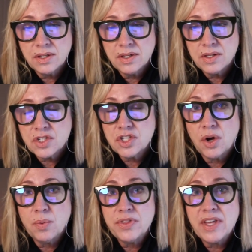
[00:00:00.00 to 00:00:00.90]
So
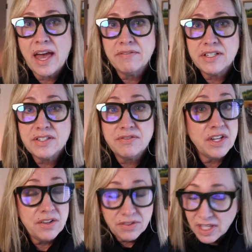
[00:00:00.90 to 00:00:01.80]
with the advent of
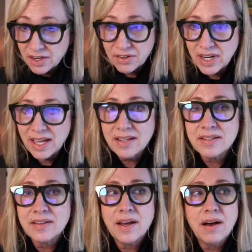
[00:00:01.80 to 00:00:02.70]
the internet,
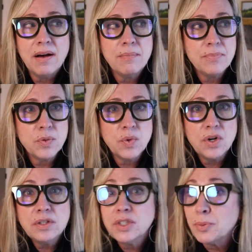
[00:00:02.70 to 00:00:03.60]
the
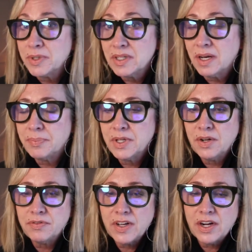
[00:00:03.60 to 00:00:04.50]
world opened up,
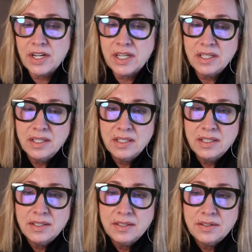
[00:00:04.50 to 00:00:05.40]
very,
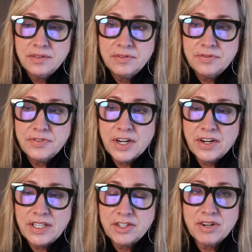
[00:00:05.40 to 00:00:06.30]

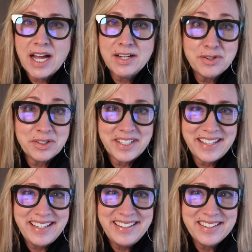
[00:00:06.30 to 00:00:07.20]
very
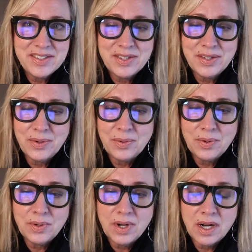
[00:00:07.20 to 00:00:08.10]
gradually to
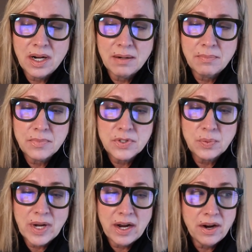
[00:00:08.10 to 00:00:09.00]

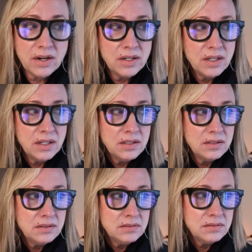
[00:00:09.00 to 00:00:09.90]
where
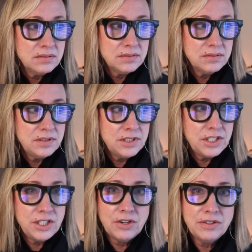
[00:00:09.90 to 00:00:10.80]

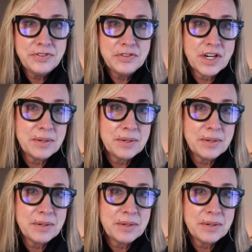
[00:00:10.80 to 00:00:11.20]
if you've got a